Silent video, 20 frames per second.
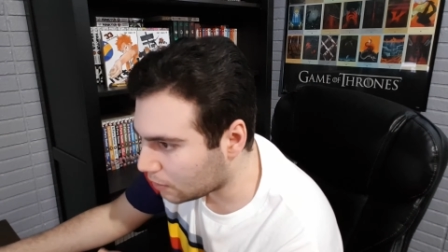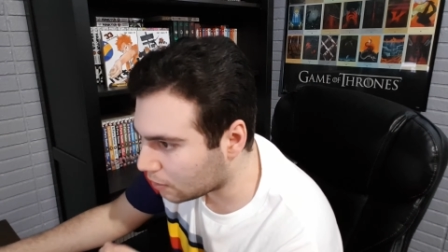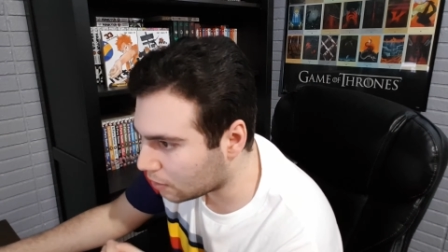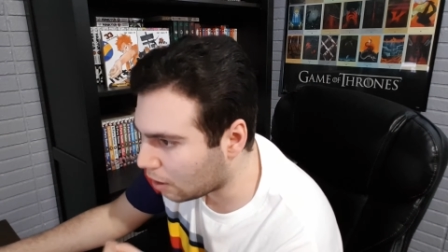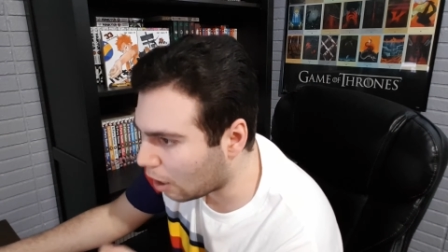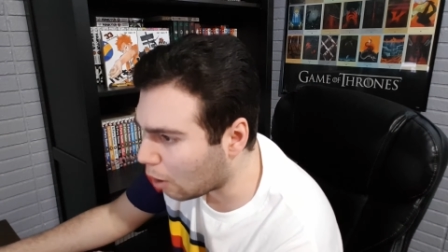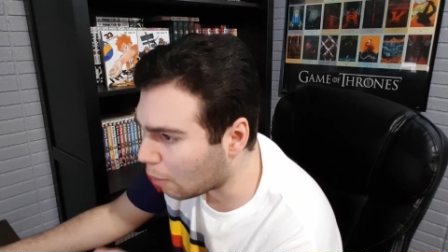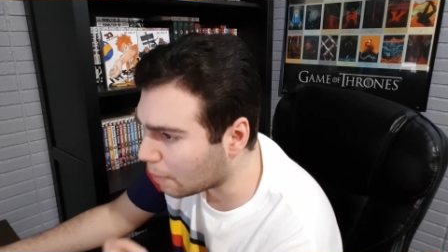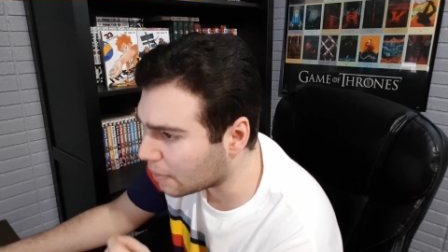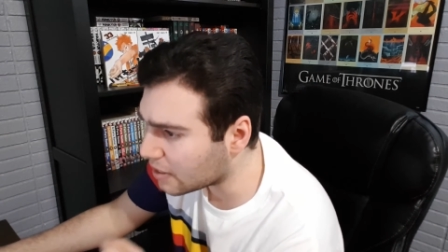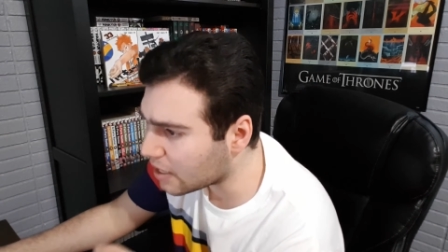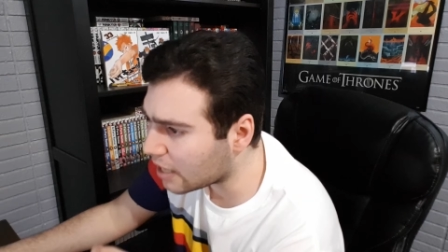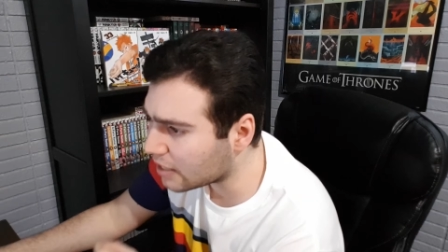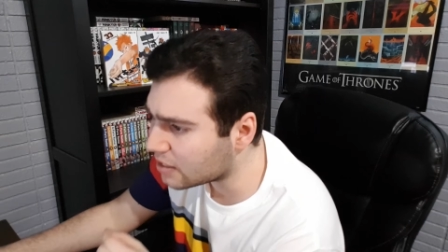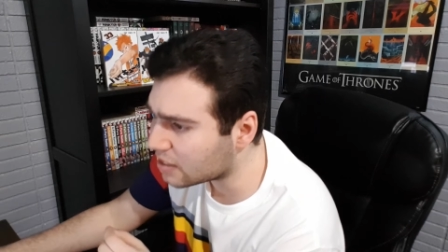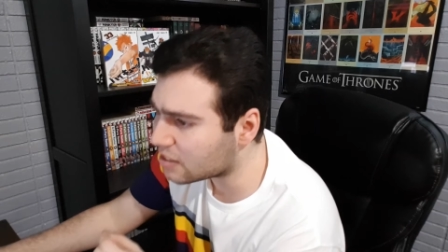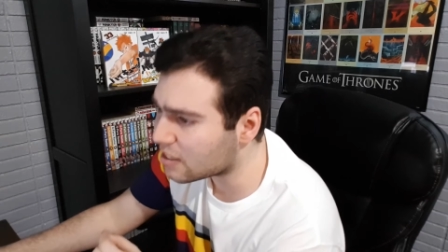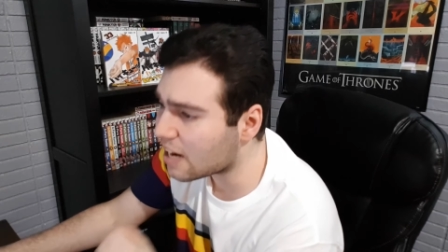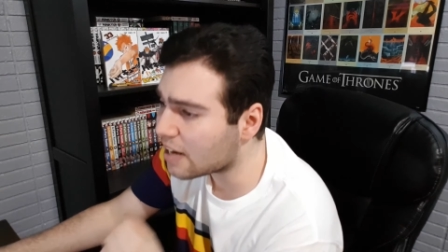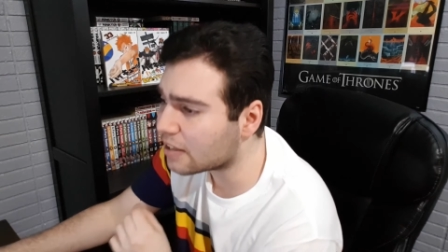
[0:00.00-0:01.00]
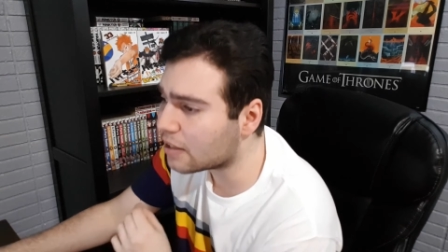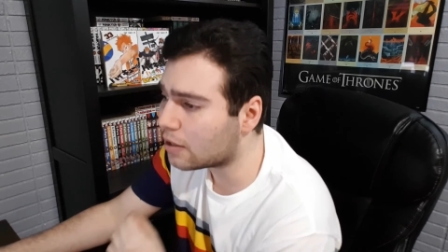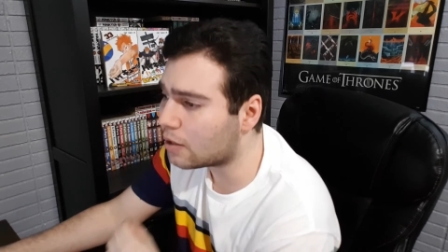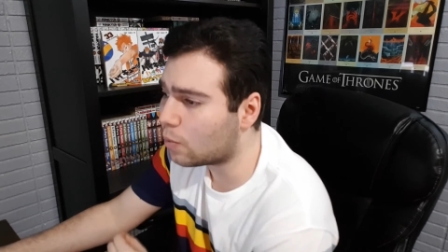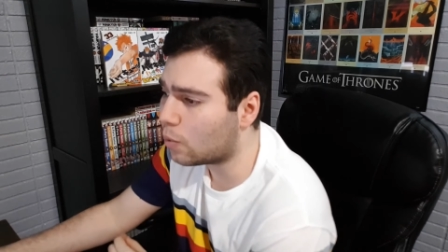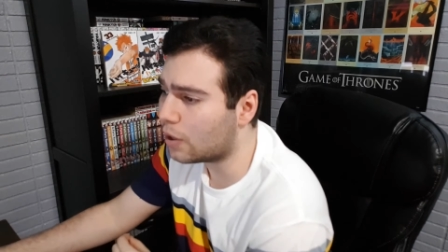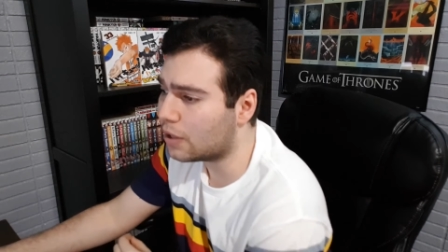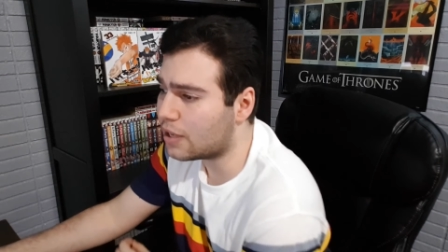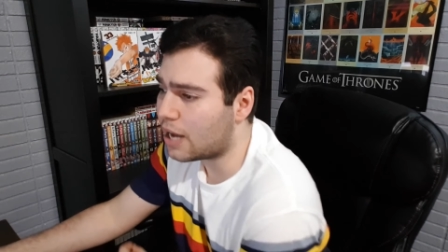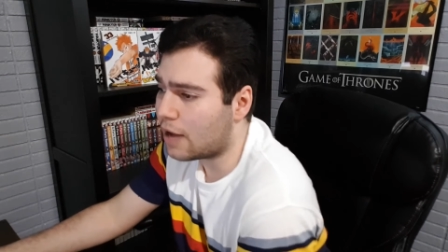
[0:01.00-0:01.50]
Kamomedai decided that they
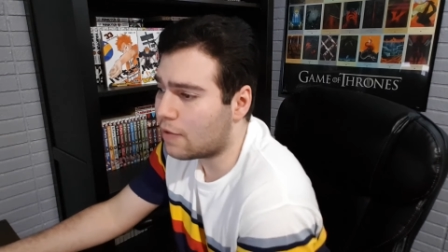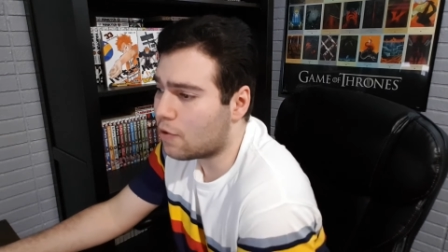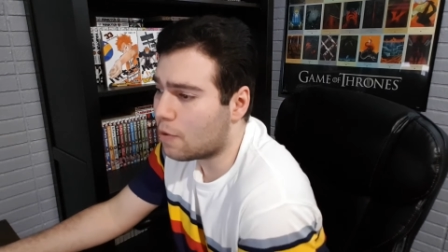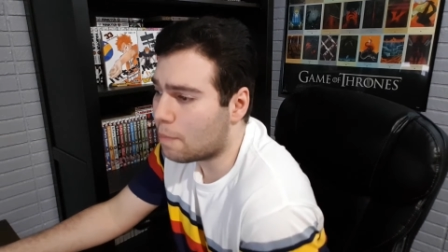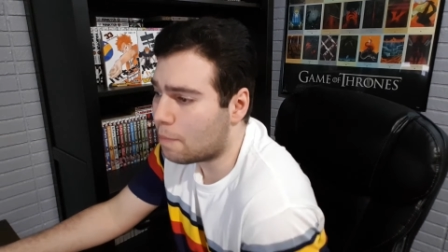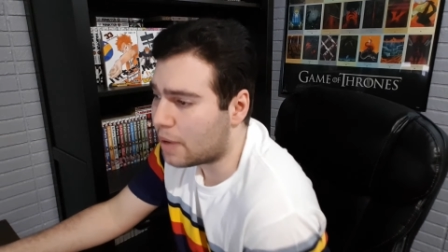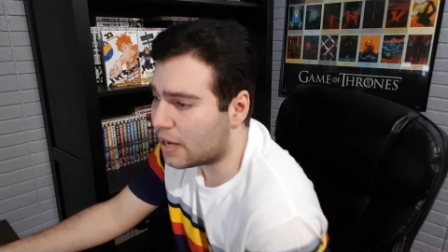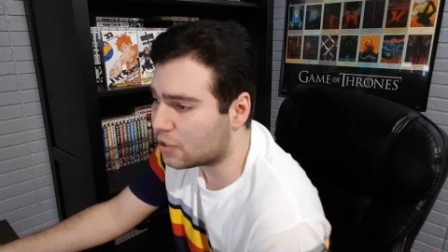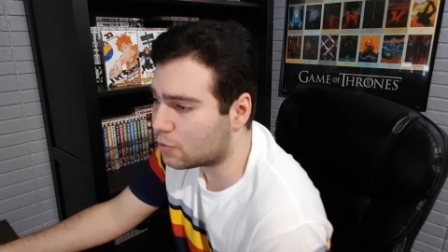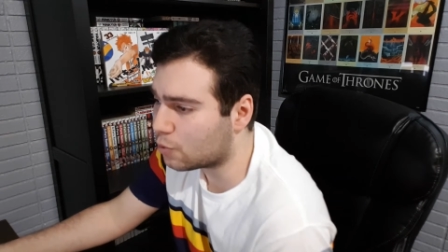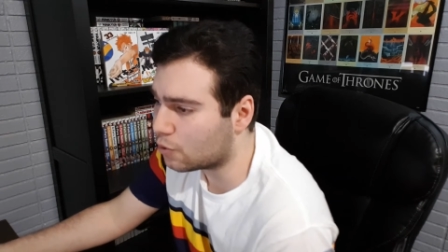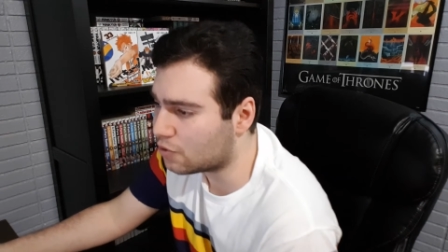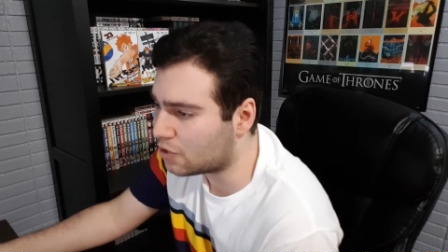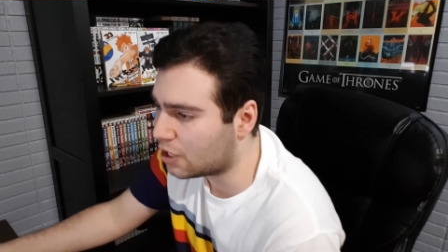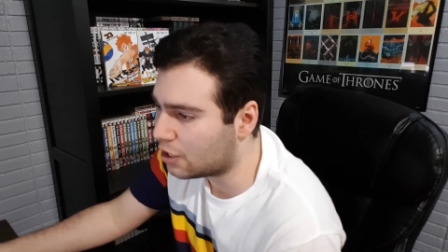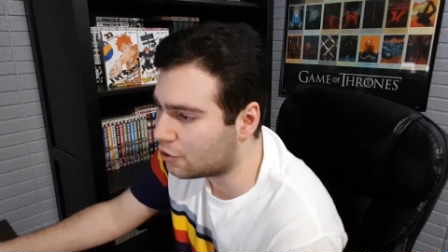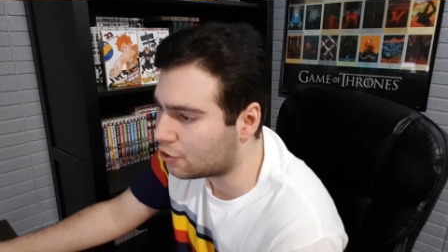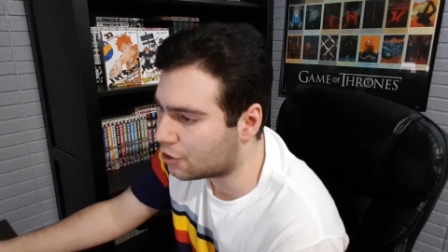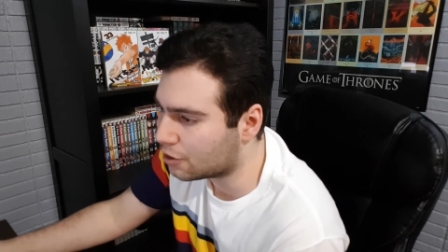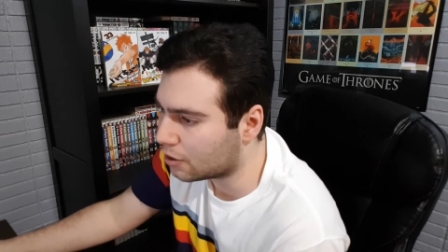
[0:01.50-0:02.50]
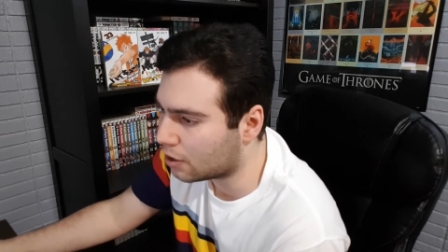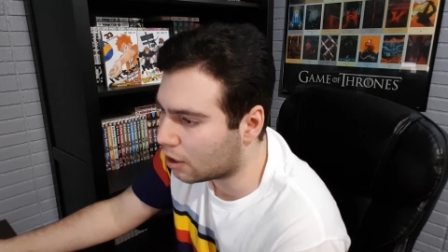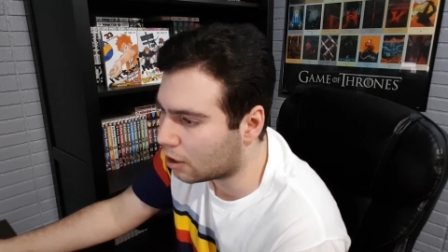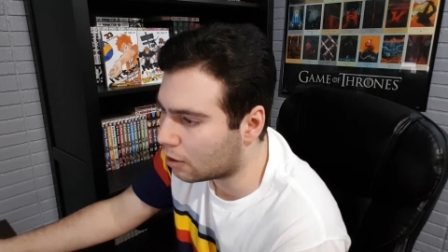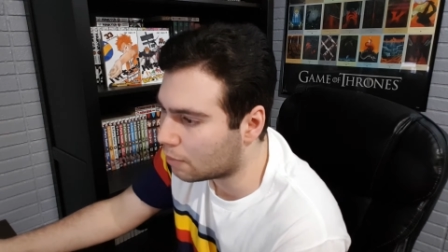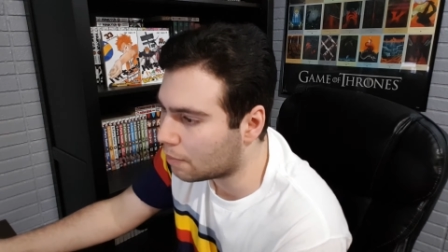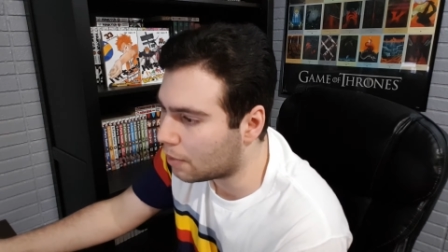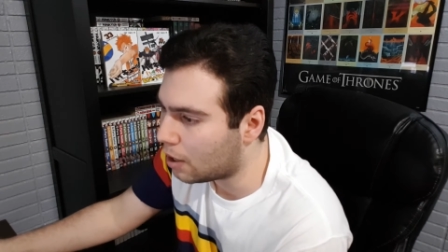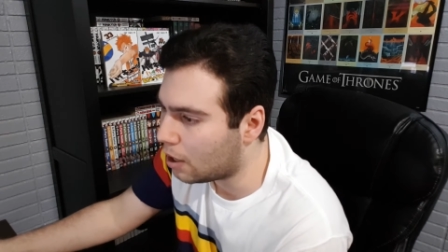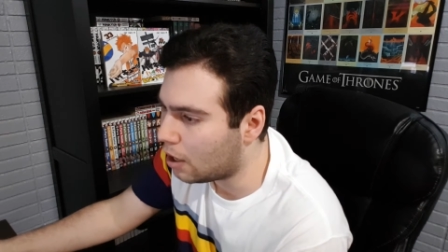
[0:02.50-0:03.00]
wanted to have their best rotation
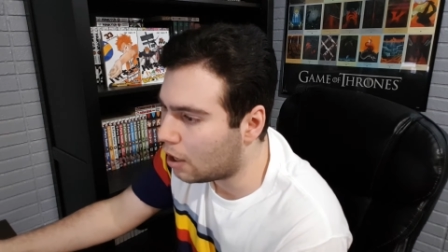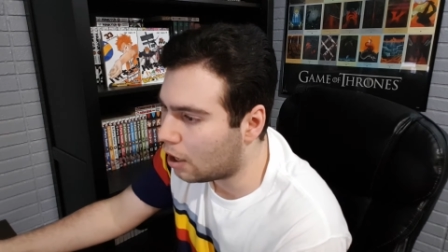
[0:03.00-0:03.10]
come